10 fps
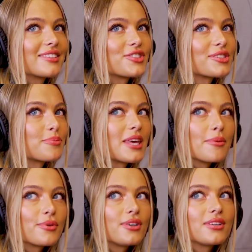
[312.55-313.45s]
just
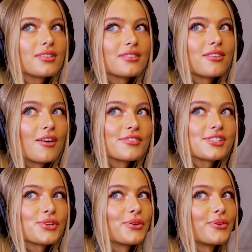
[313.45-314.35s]
people love
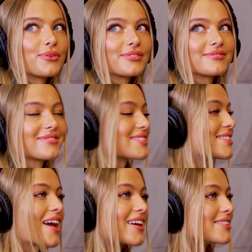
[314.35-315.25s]
to
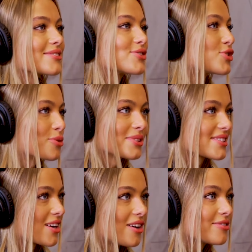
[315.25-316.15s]
say stupid
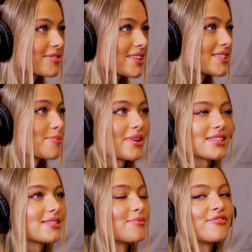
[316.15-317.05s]
stuff because it
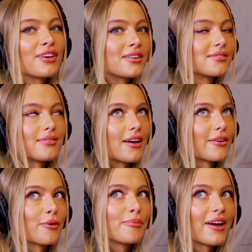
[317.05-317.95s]
makes them feel, I don't
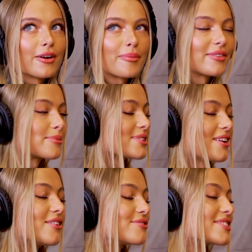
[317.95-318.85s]
know, better about
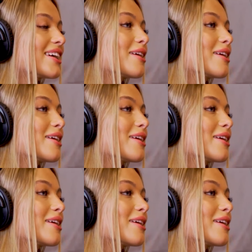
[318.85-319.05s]
themselves.